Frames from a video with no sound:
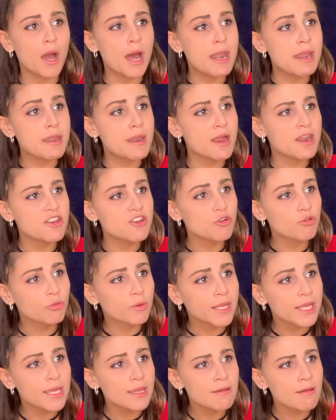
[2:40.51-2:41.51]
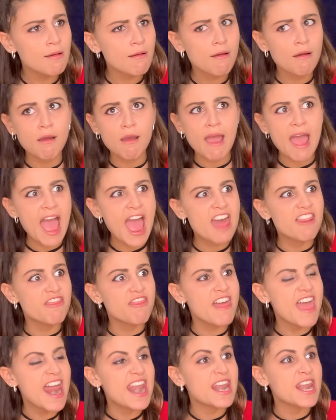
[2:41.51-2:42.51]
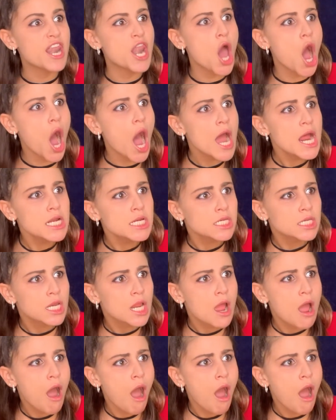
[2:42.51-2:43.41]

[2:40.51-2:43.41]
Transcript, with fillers: a nunnery and then not